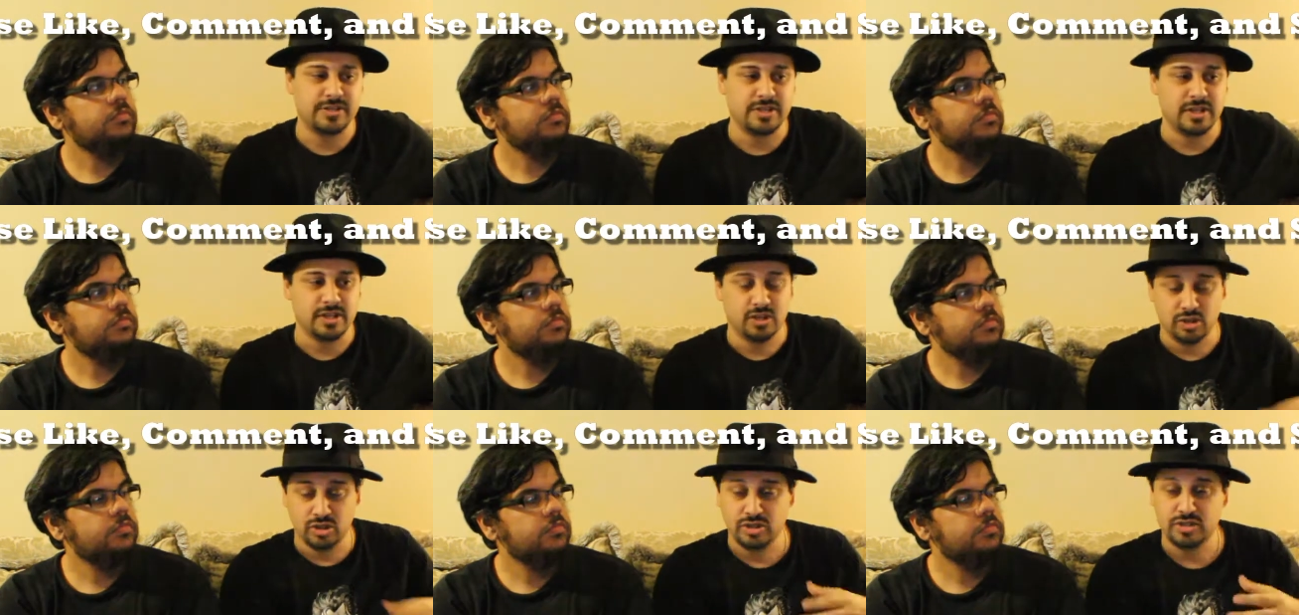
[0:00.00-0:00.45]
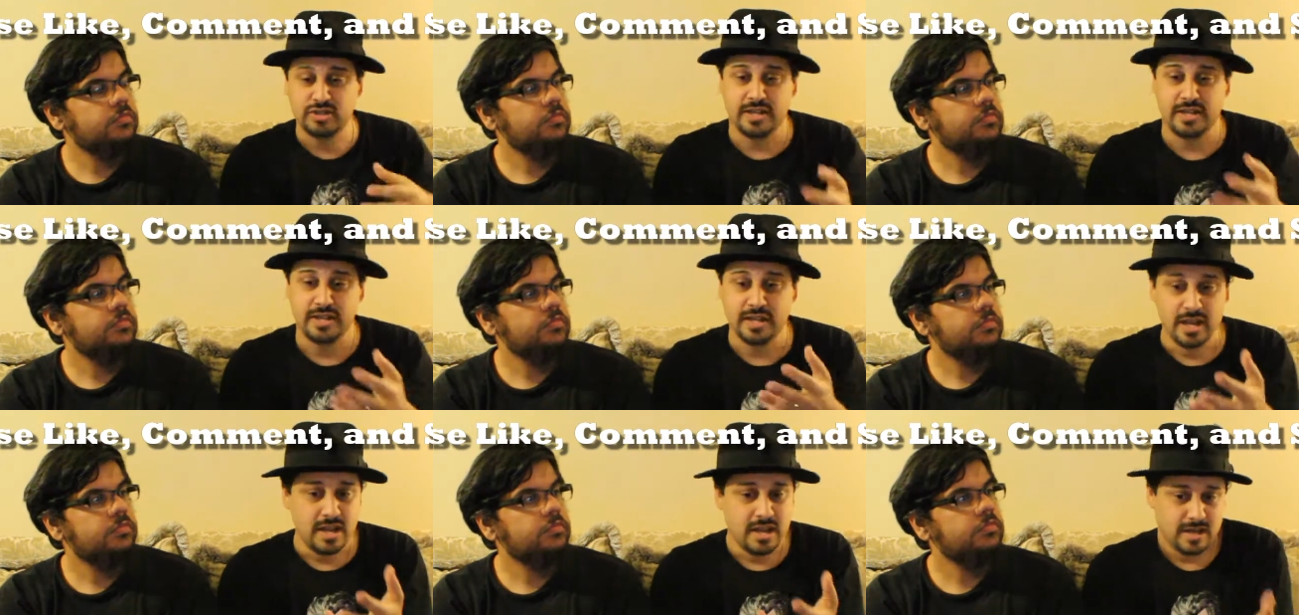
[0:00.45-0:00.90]
Speaker 1: and it looks like
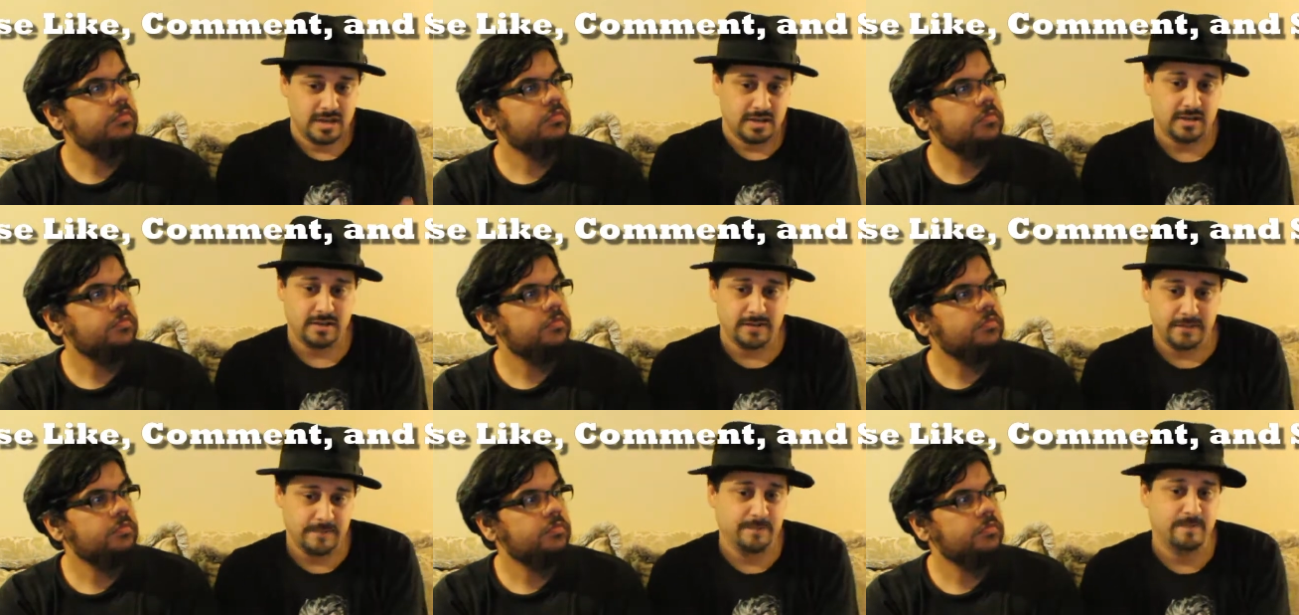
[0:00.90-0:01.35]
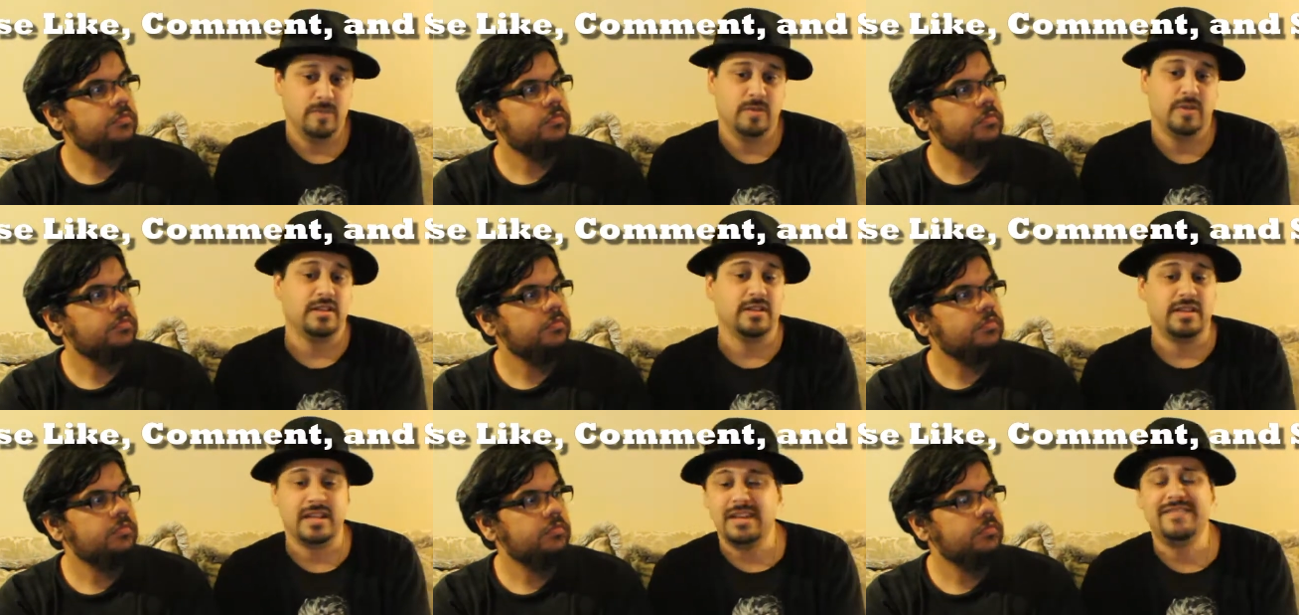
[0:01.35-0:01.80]

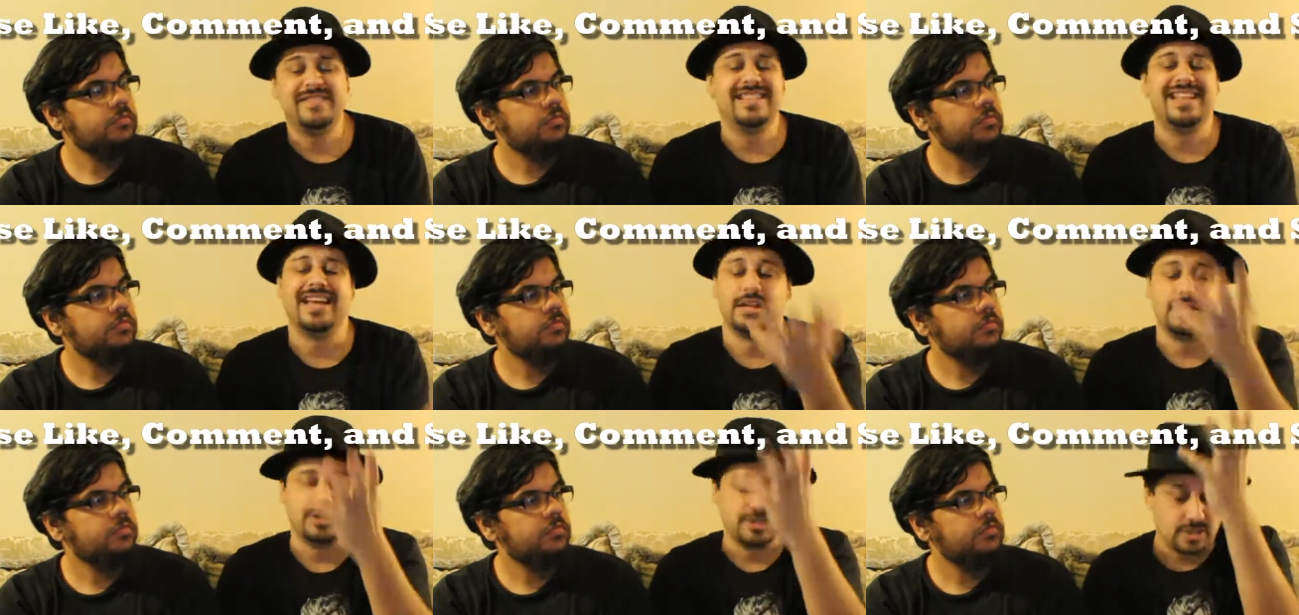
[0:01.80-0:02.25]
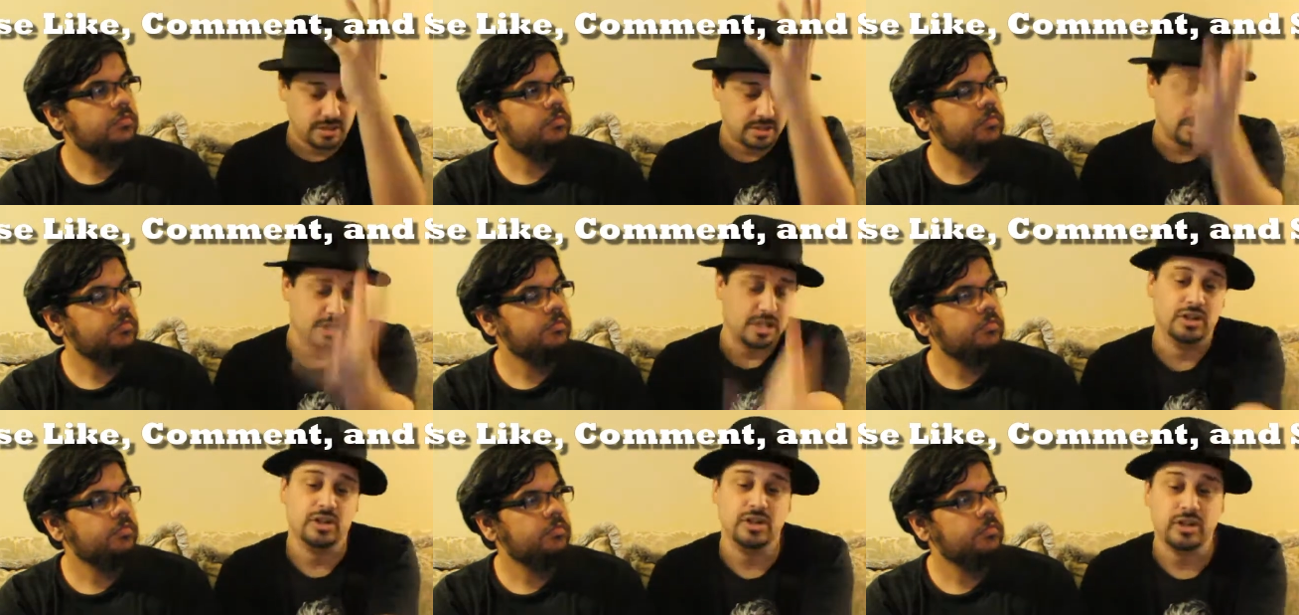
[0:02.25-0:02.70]
not even that. It's just
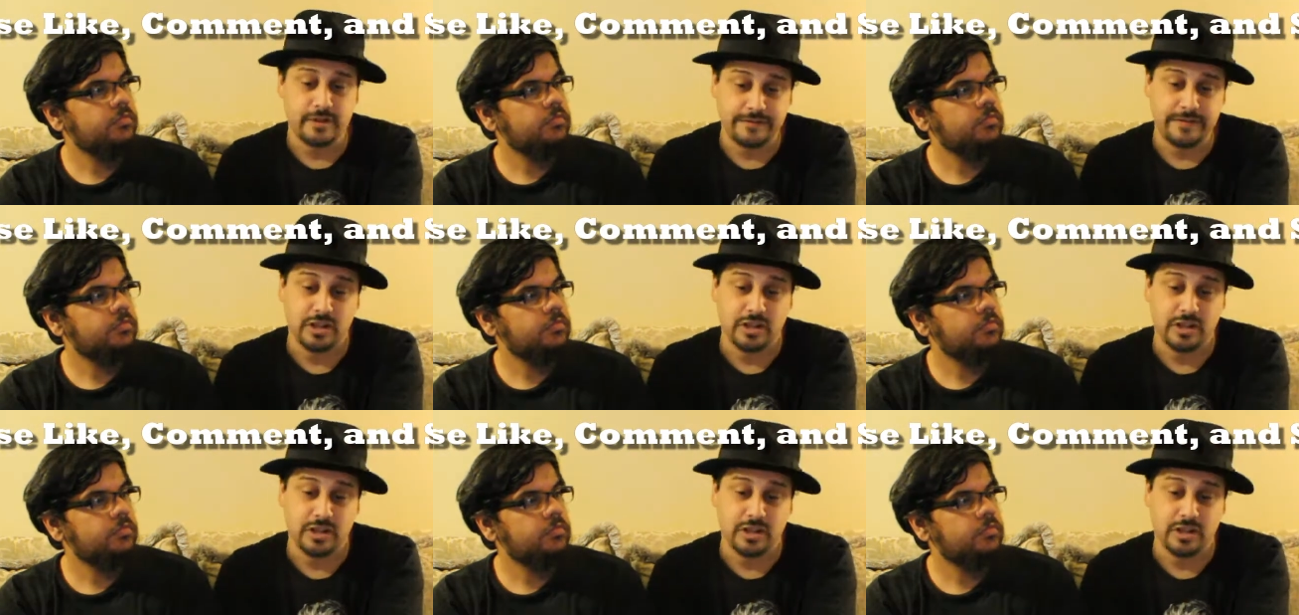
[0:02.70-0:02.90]
it look if